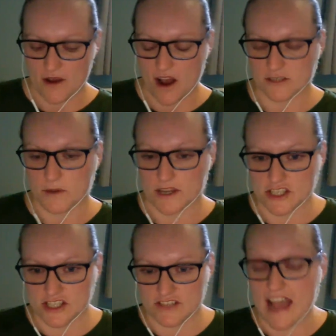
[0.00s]
ask
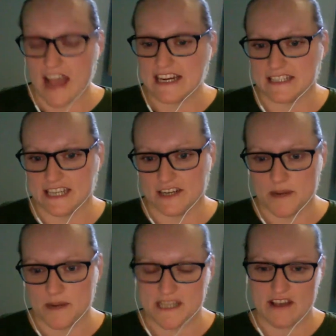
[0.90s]
questions of any
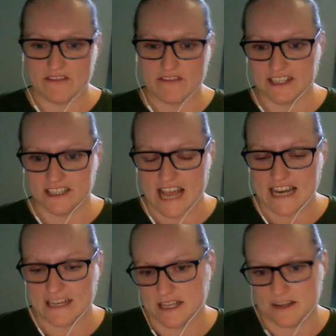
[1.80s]
single piece of evidence,
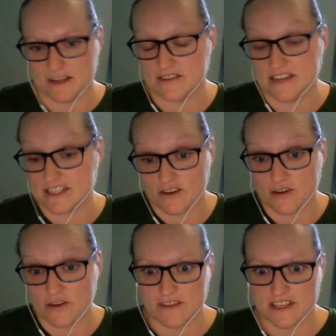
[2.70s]
any single piece of
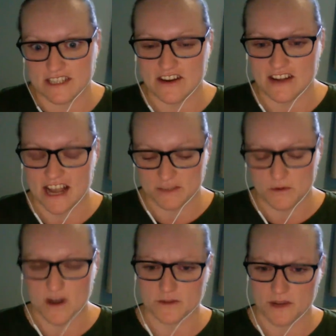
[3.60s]
historical evidence they look
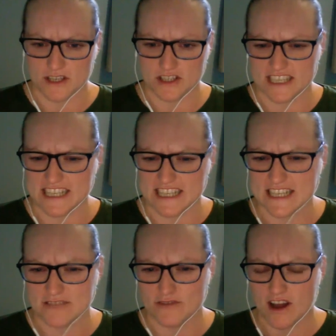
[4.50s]
at, to ask questions of this:
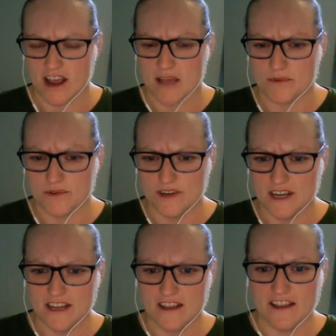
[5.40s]
is this
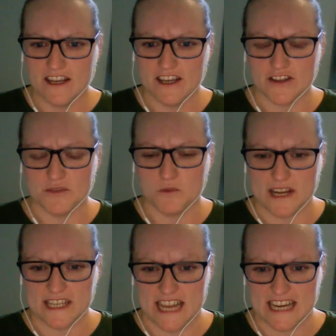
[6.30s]
reliable? To
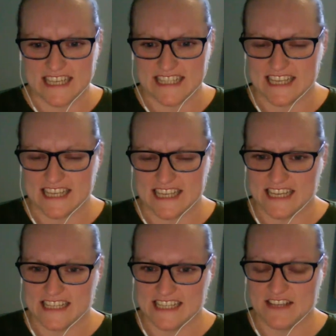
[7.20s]
what extent is
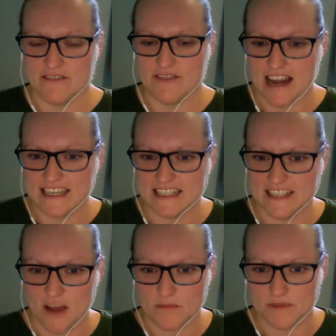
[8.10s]
this a valid
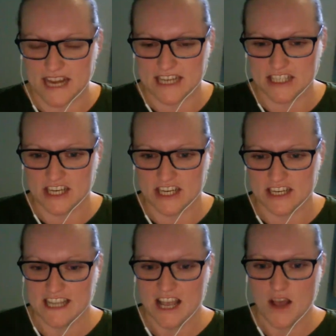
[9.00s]
interpretation?
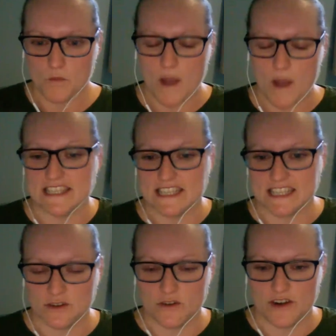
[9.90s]
Where's this
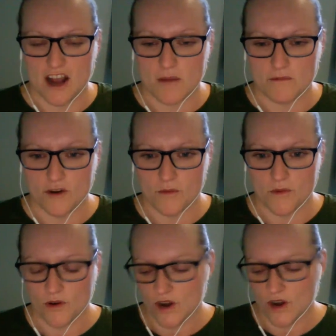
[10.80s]
historian come
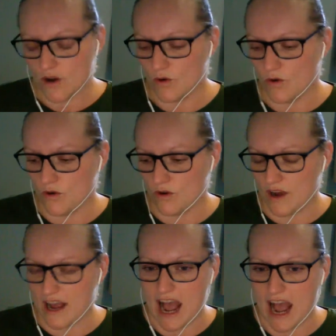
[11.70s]
from,
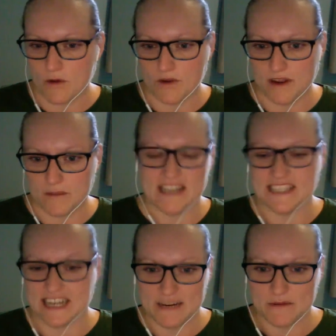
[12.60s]
or how
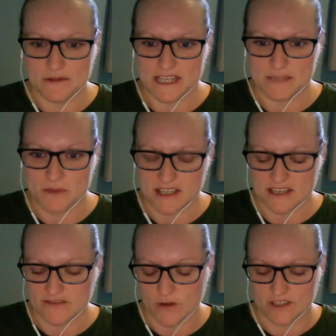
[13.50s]
politically was this
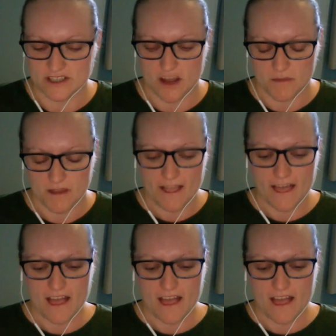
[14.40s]
person involved at the time?